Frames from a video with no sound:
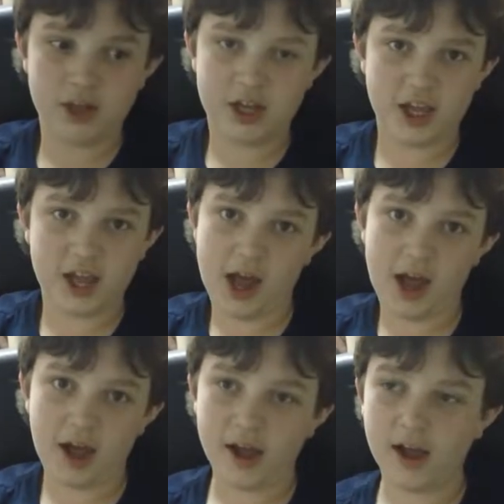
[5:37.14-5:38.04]
Yeah,
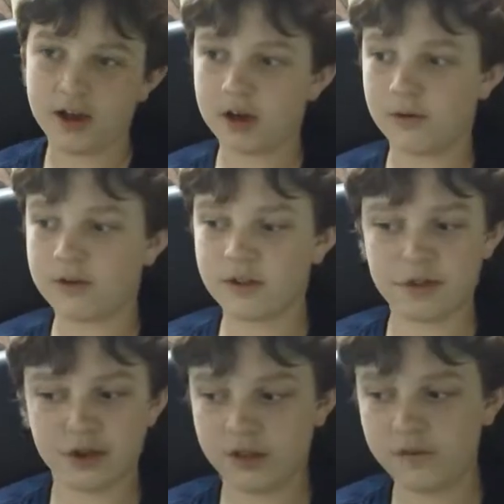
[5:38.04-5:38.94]
I know it's a
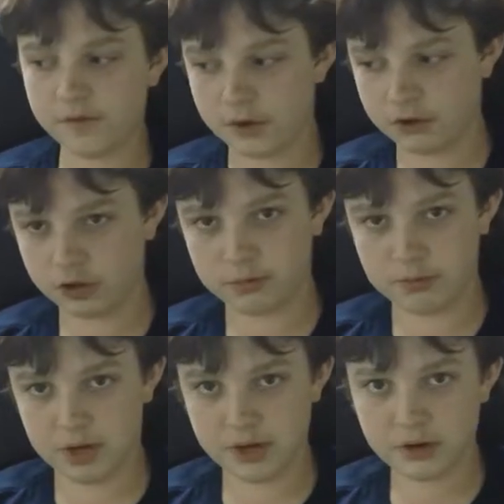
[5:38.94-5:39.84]
thing of the future,
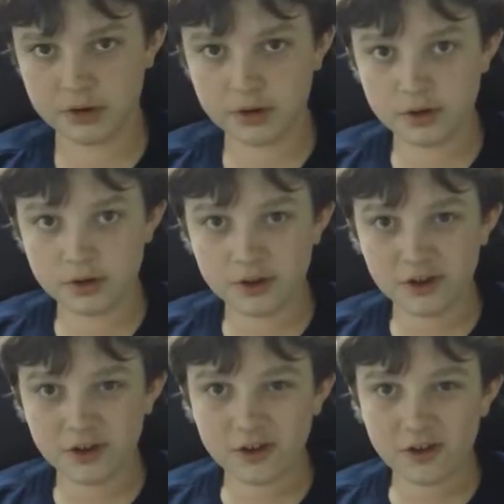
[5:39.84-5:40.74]
but
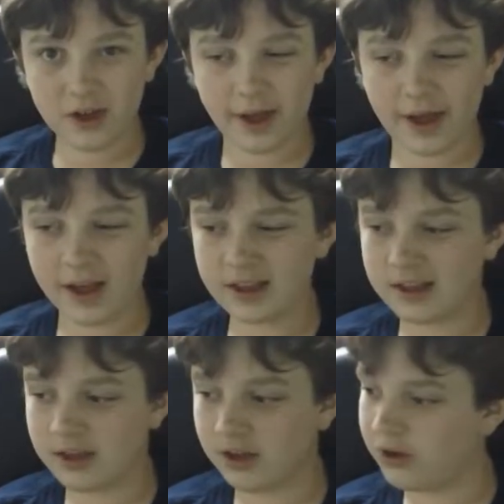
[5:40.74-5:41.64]
I
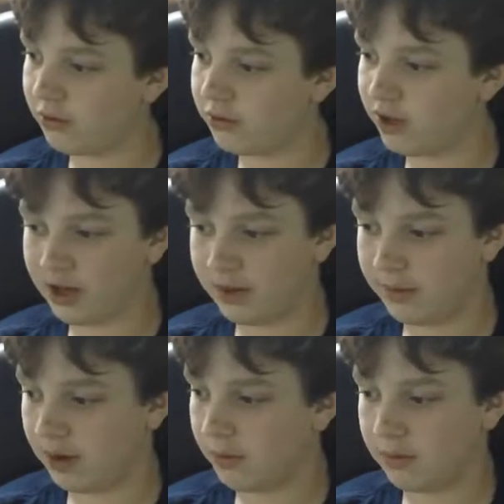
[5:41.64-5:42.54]
still don't see
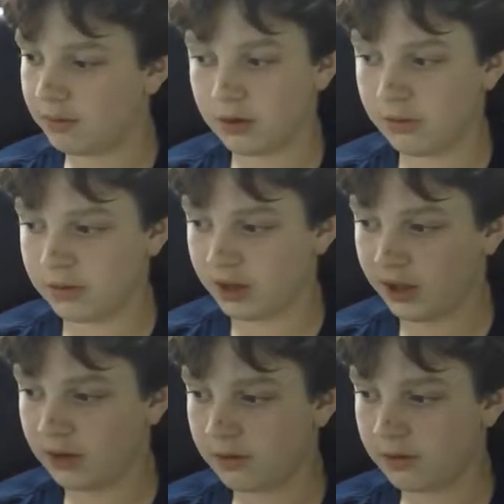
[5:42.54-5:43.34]
anybody doing that.